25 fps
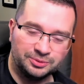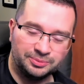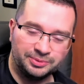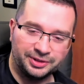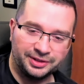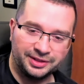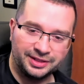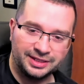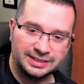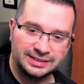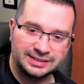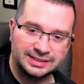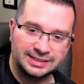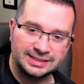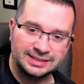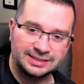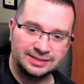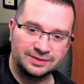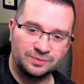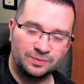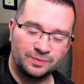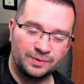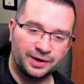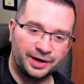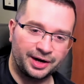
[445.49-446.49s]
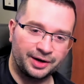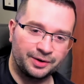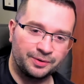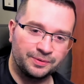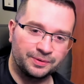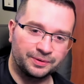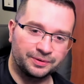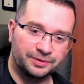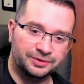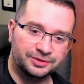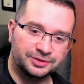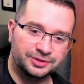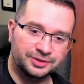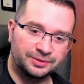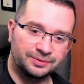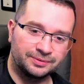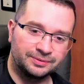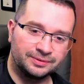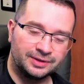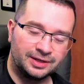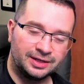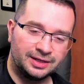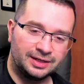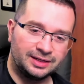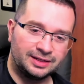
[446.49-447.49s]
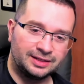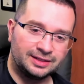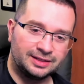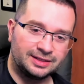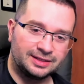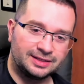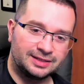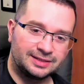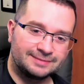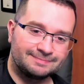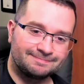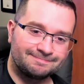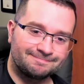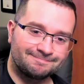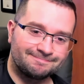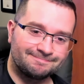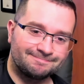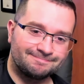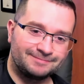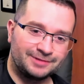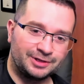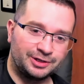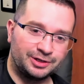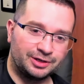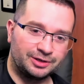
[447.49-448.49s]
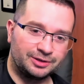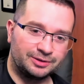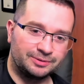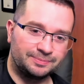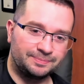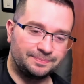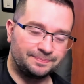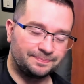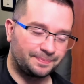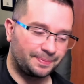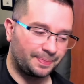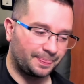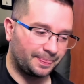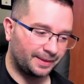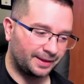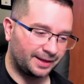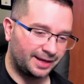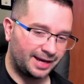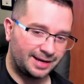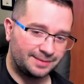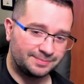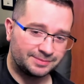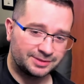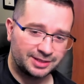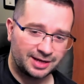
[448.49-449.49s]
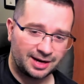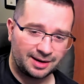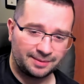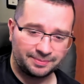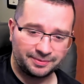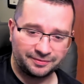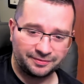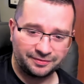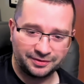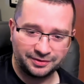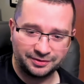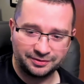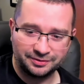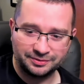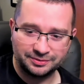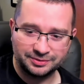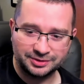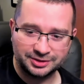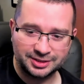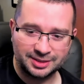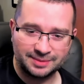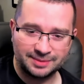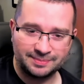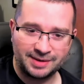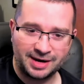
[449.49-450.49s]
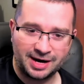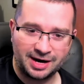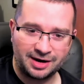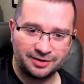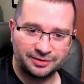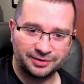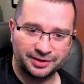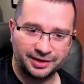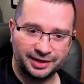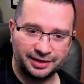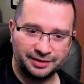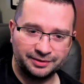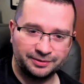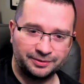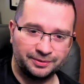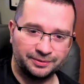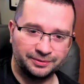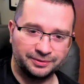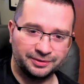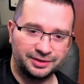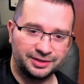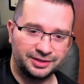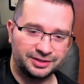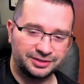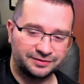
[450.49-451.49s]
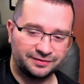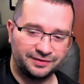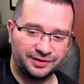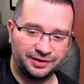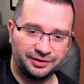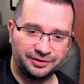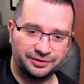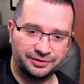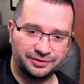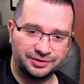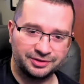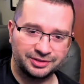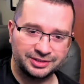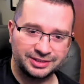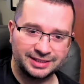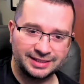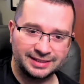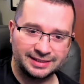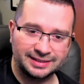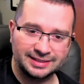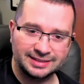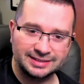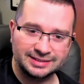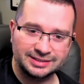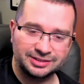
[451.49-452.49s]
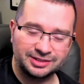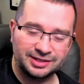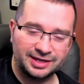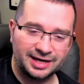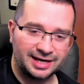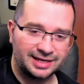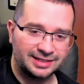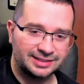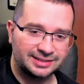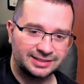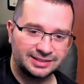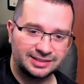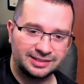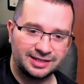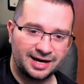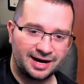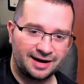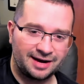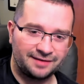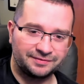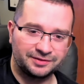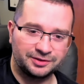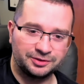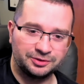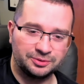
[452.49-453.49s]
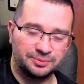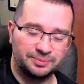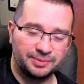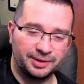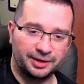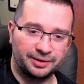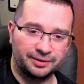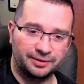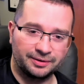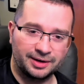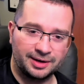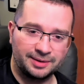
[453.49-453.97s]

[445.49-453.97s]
But this isn't what I ordered. So, you know, GameStop, if you somehow get a hold of this video and you're seeing this, you guys, you have to do better.